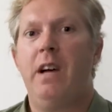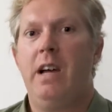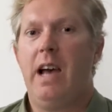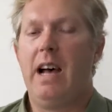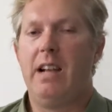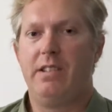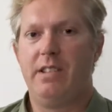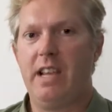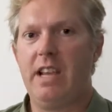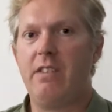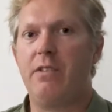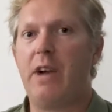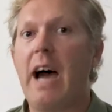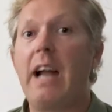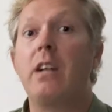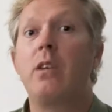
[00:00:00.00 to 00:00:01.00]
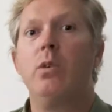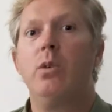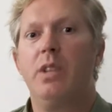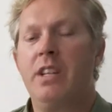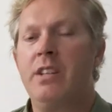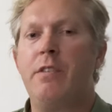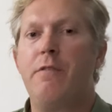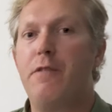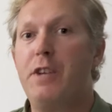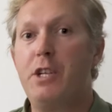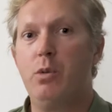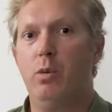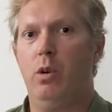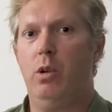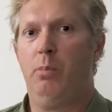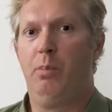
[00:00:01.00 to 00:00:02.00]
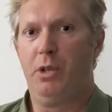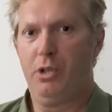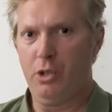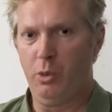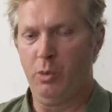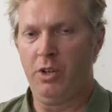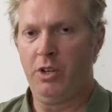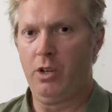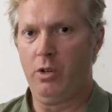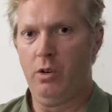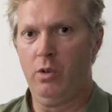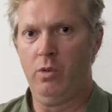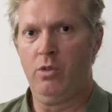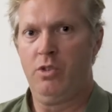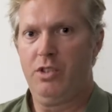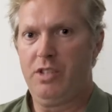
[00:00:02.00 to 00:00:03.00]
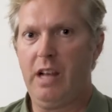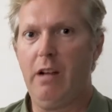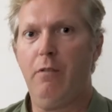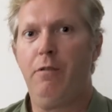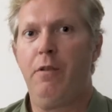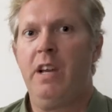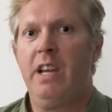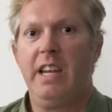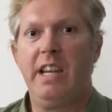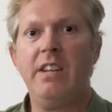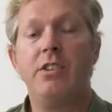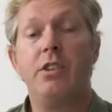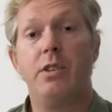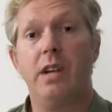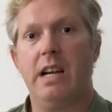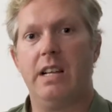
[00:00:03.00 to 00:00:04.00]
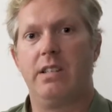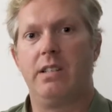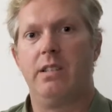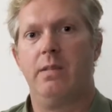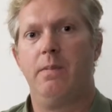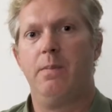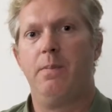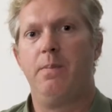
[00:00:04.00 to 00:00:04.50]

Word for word: as a radical individual pursuing your own self interest